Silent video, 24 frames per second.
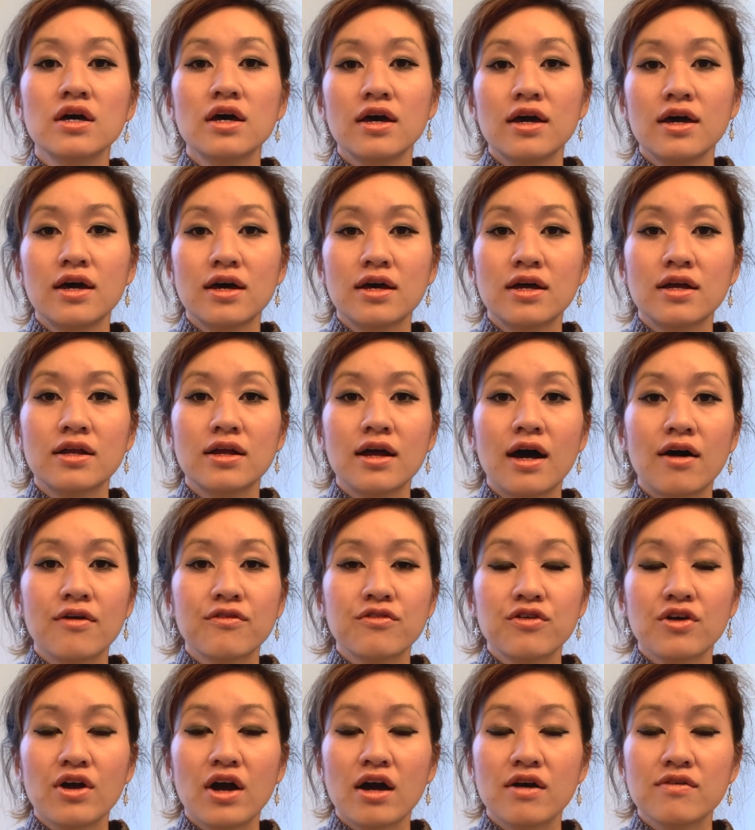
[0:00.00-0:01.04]
And
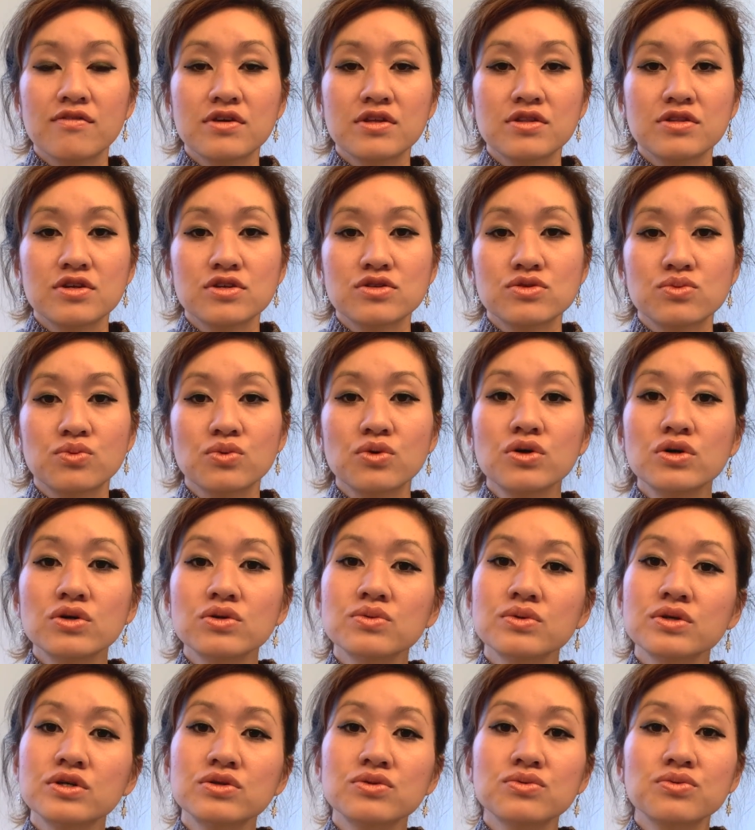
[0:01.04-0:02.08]
after having this
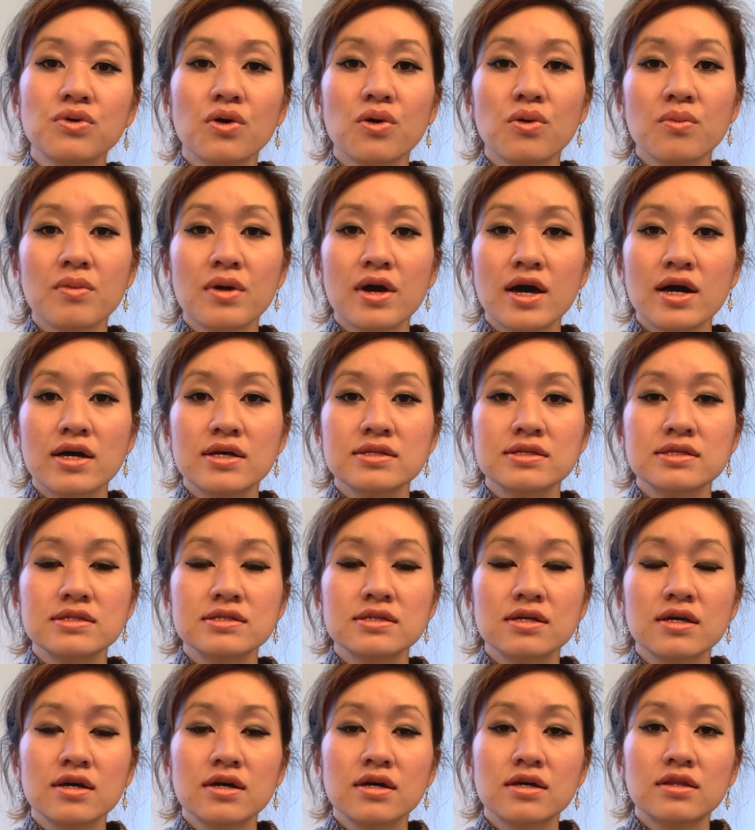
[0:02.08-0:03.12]
whirlwind
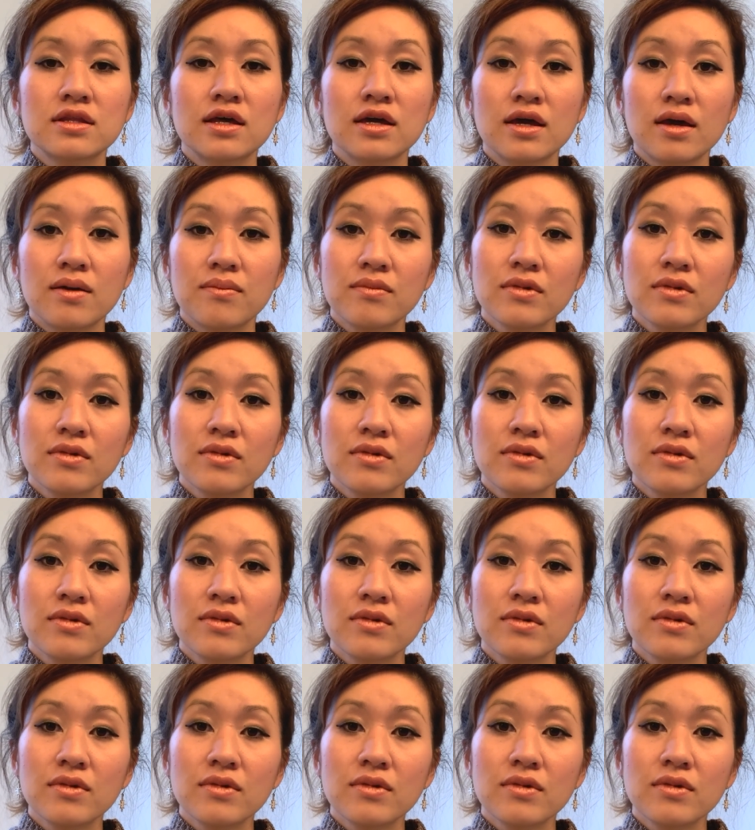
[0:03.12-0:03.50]
romance, they get